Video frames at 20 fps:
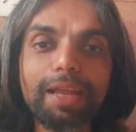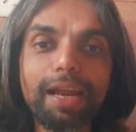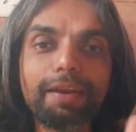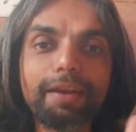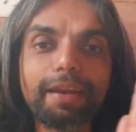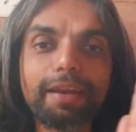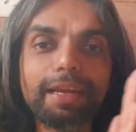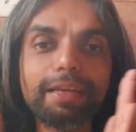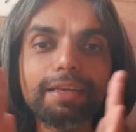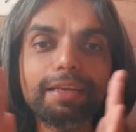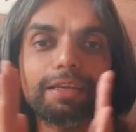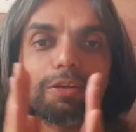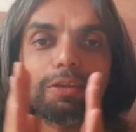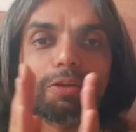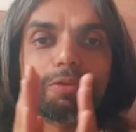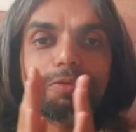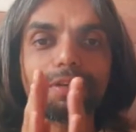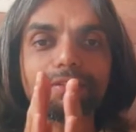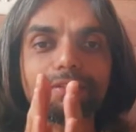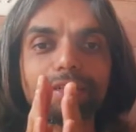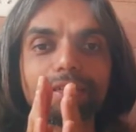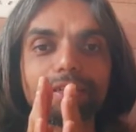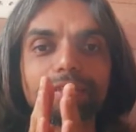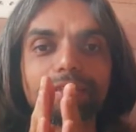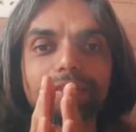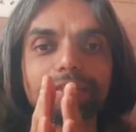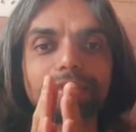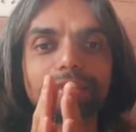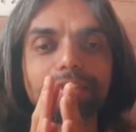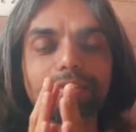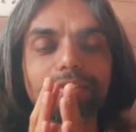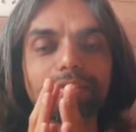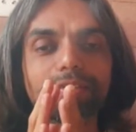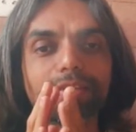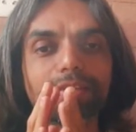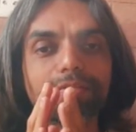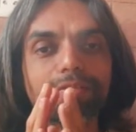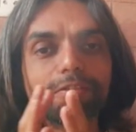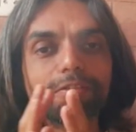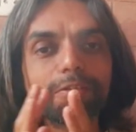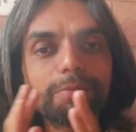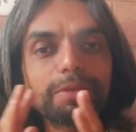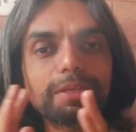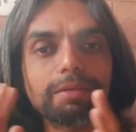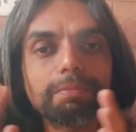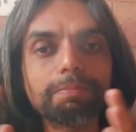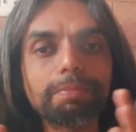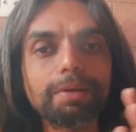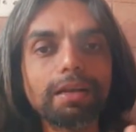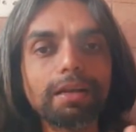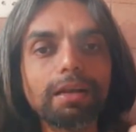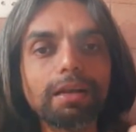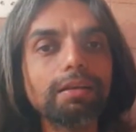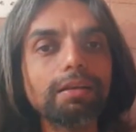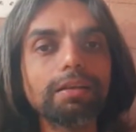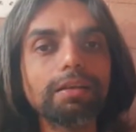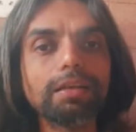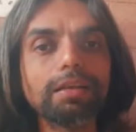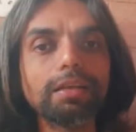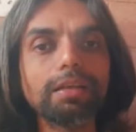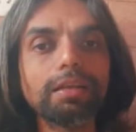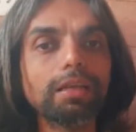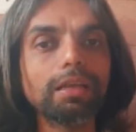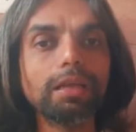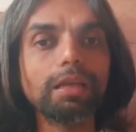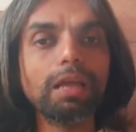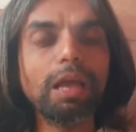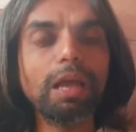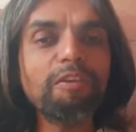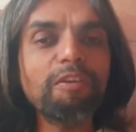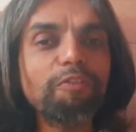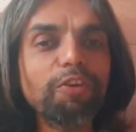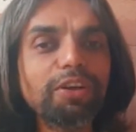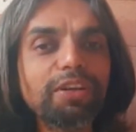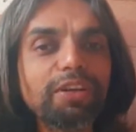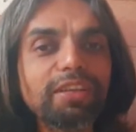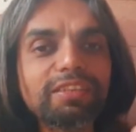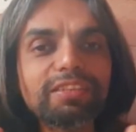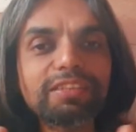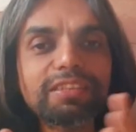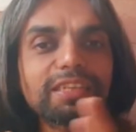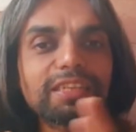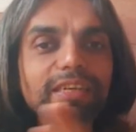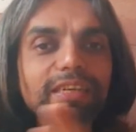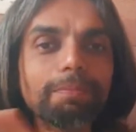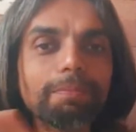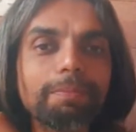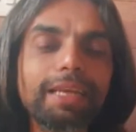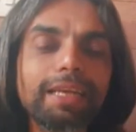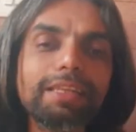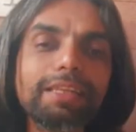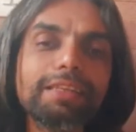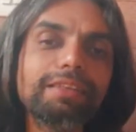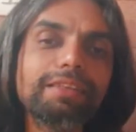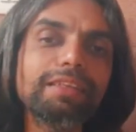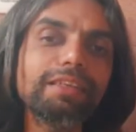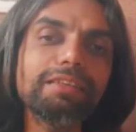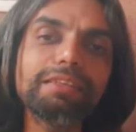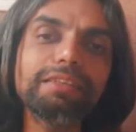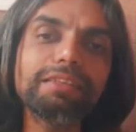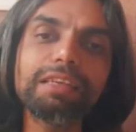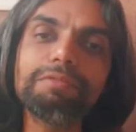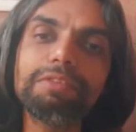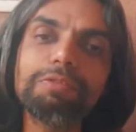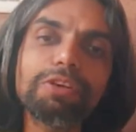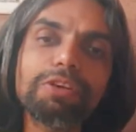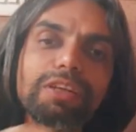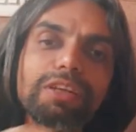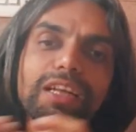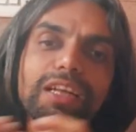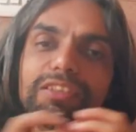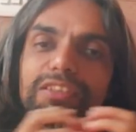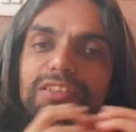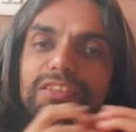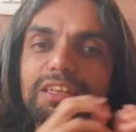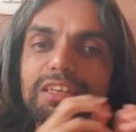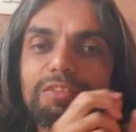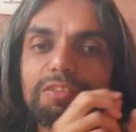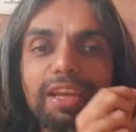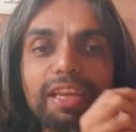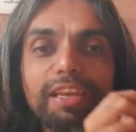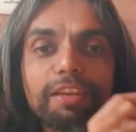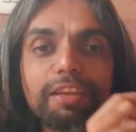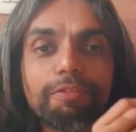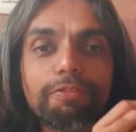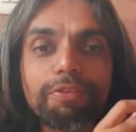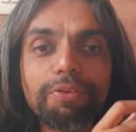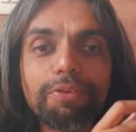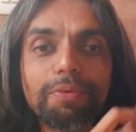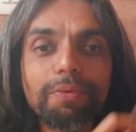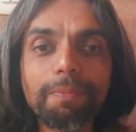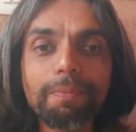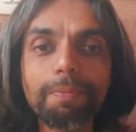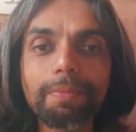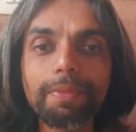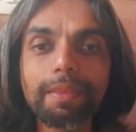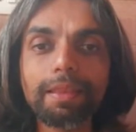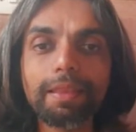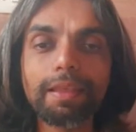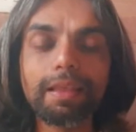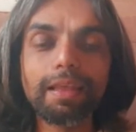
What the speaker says: we would be attracted towards certain things and we would be repelled. We would destruct many things and we would construct very few.